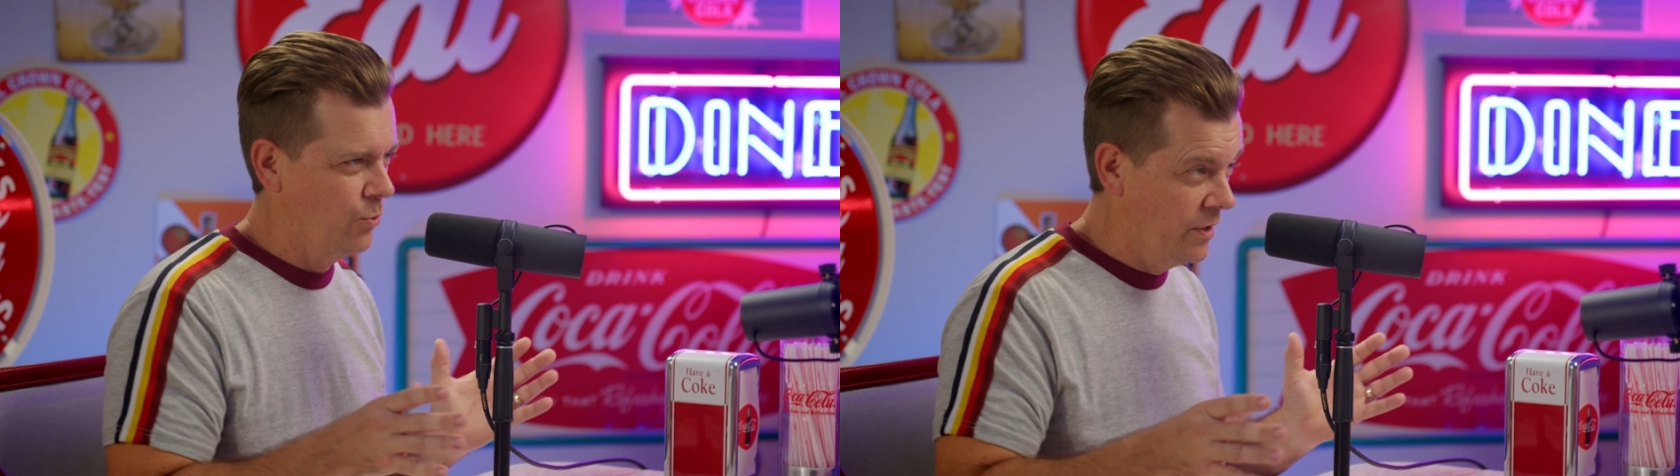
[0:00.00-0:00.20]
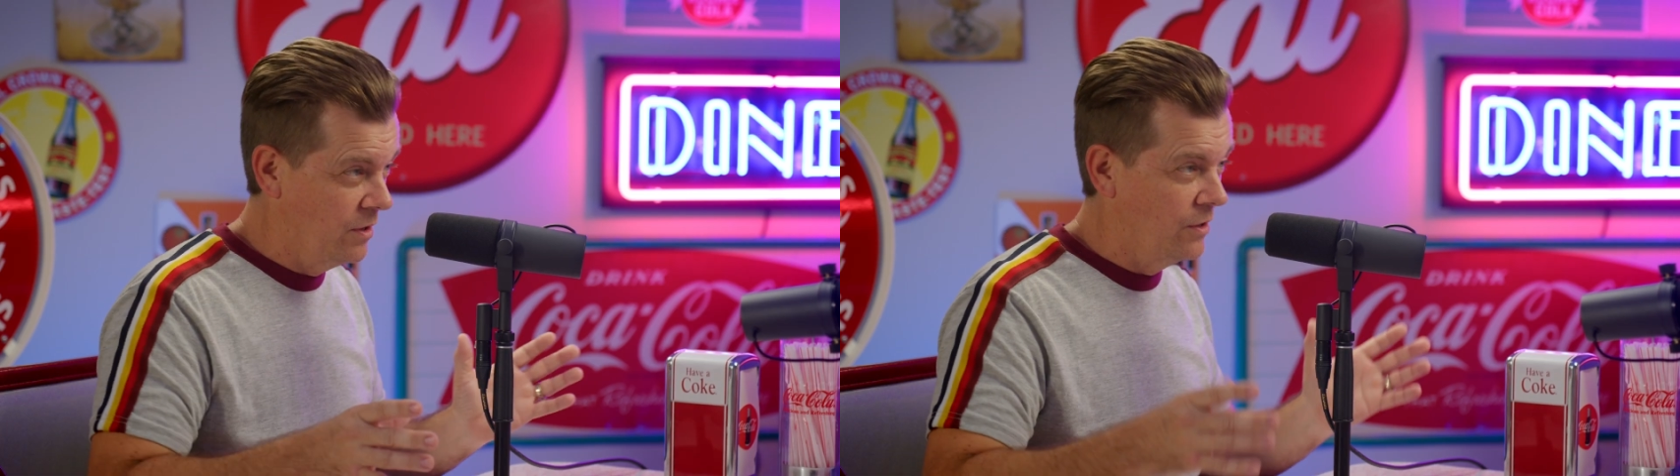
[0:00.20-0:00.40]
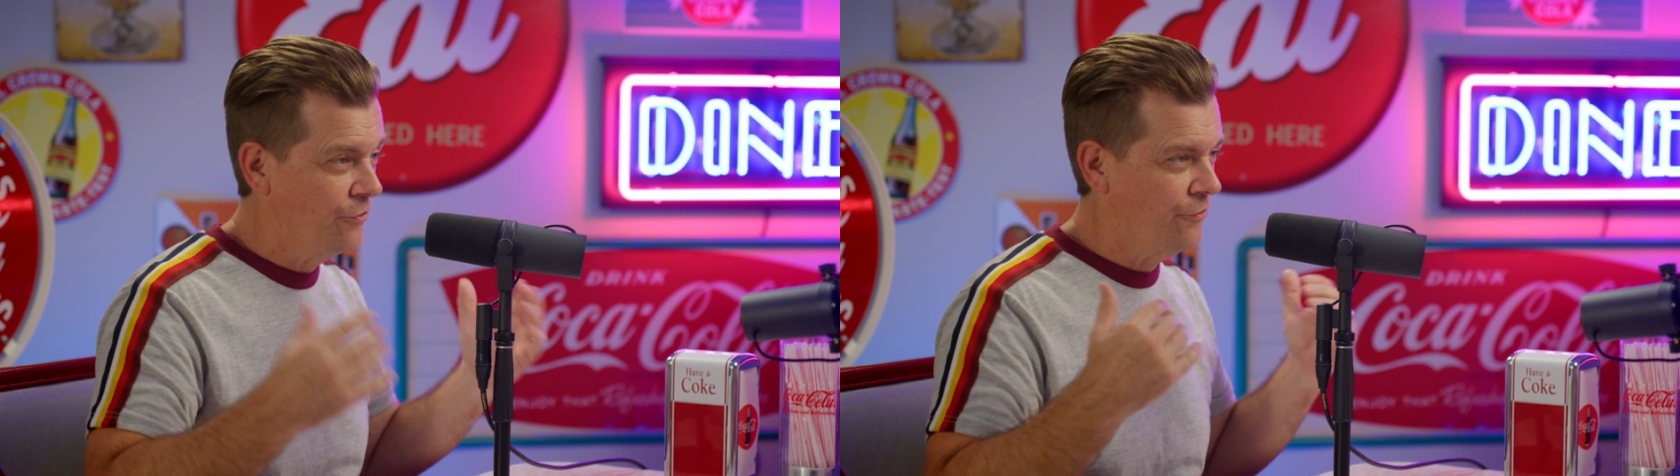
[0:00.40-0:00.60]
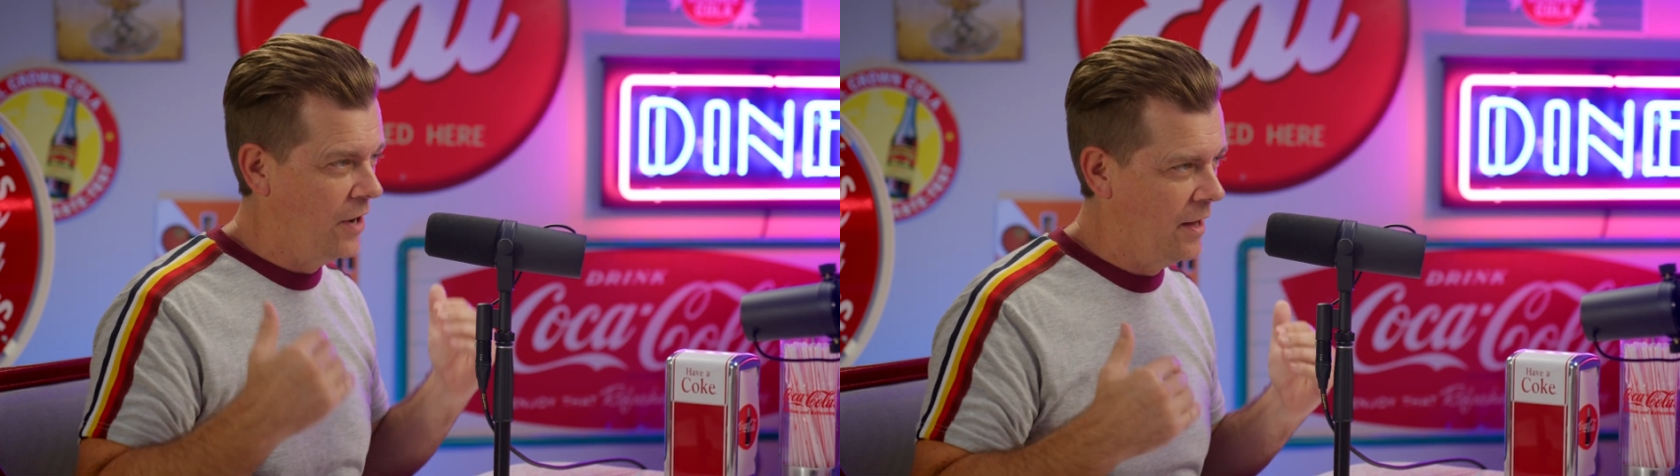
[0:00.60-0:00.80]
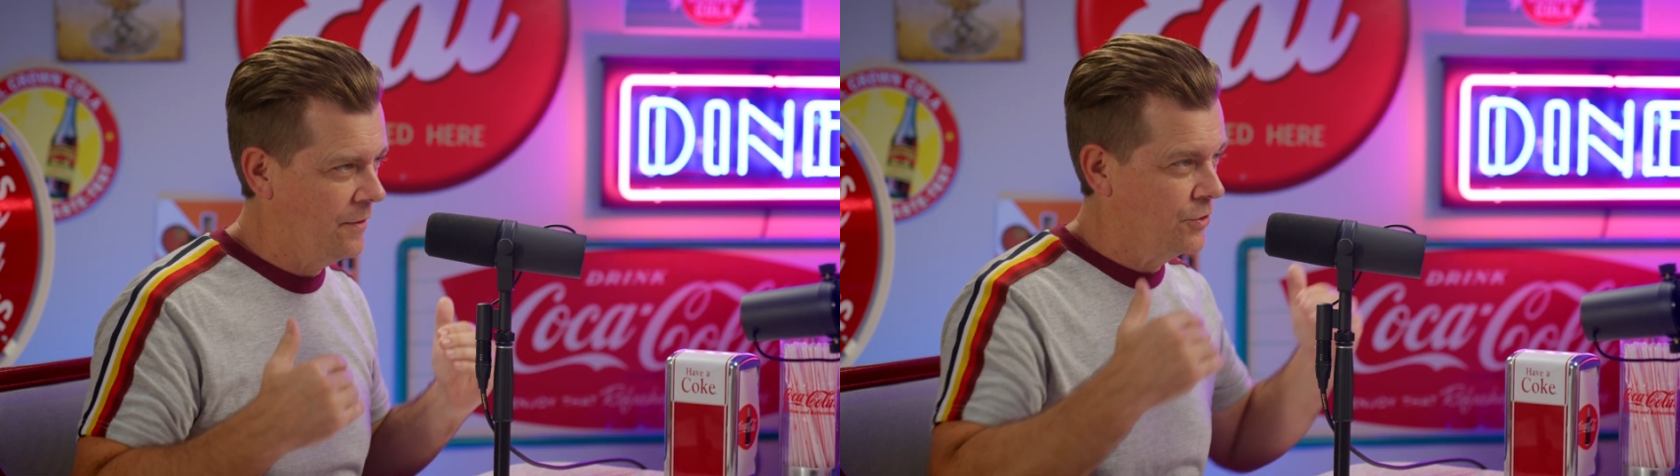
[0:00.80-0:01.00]
real
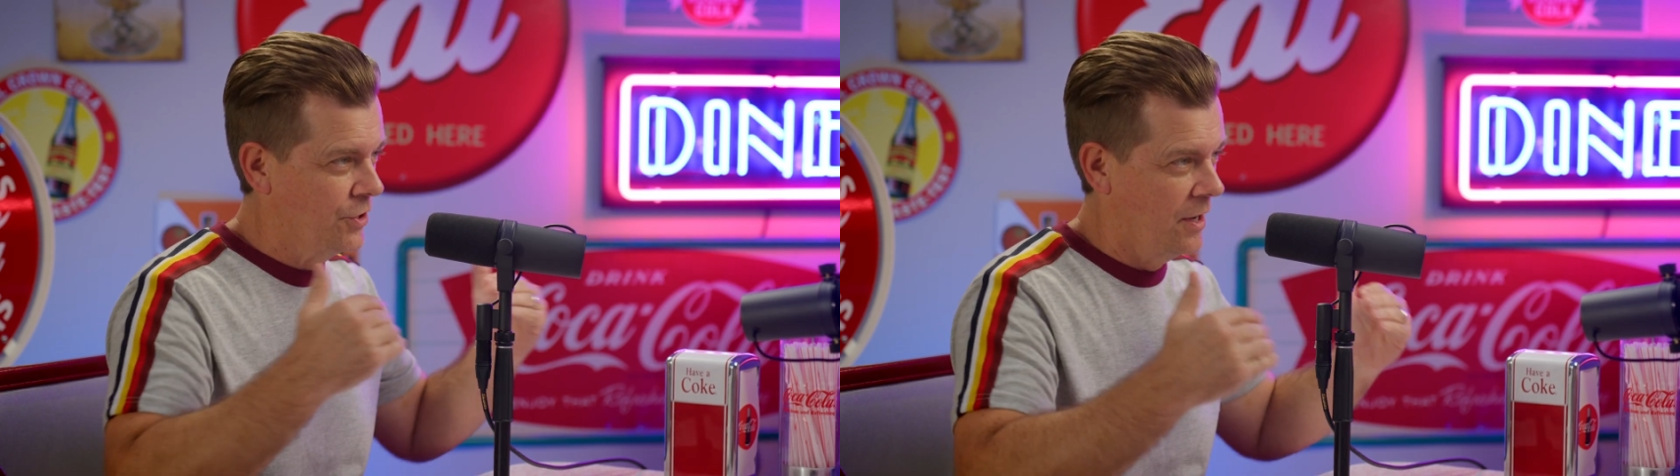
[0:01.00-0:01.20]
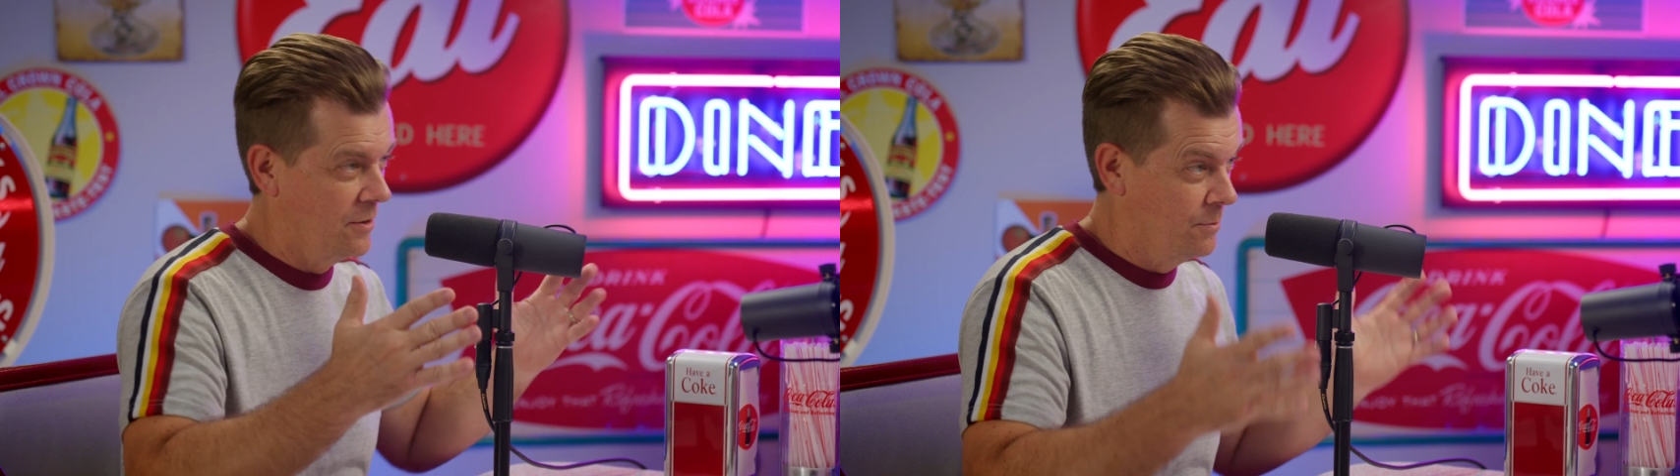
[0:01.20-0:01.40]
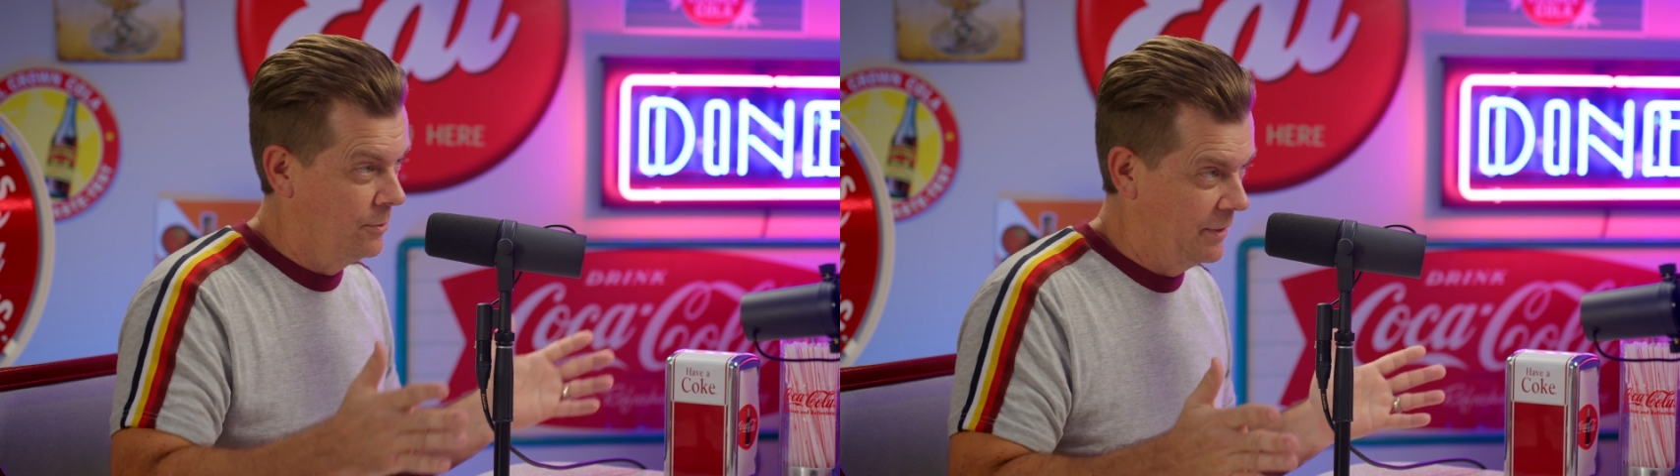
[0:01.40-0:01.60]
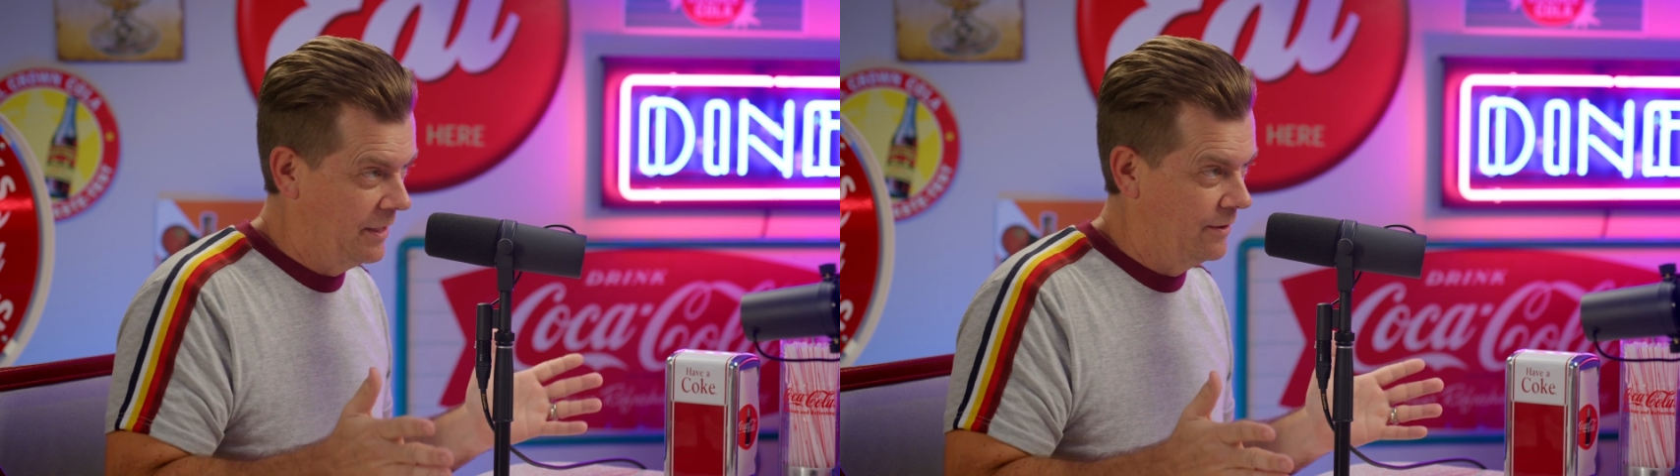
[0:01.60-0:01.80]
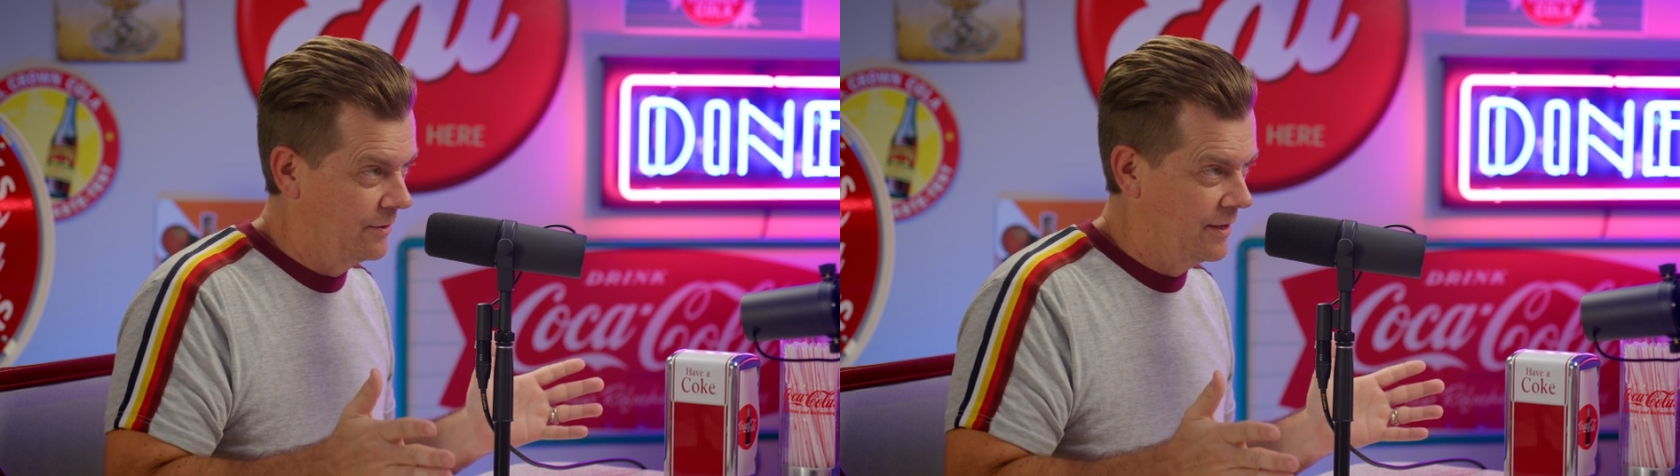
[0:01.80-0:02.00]
father-daughter moment now,